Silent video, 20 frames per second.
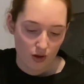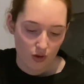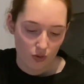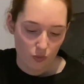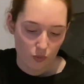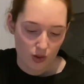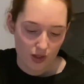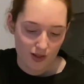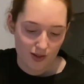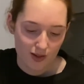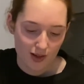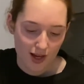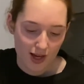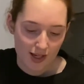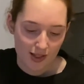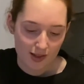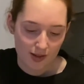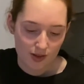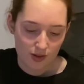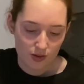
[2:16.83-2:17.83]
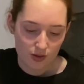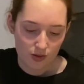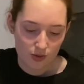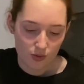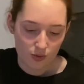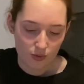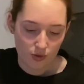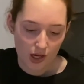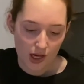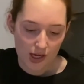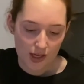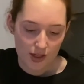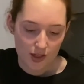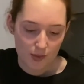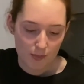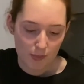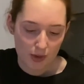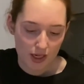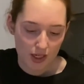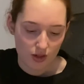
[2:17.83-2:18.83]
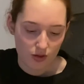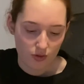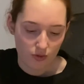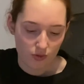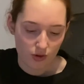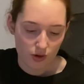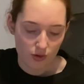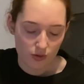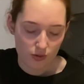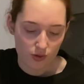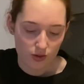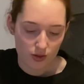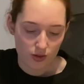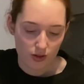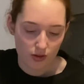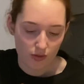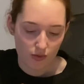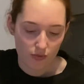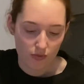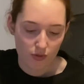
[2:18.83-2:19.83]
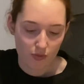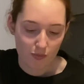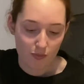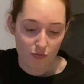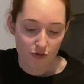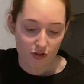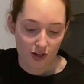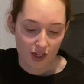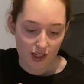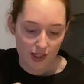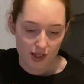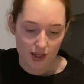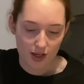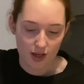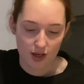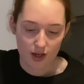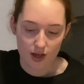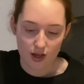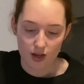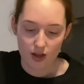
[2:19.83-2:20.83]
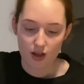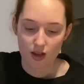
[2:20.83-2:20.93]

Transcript: with essence of hand-picked roses from Britain.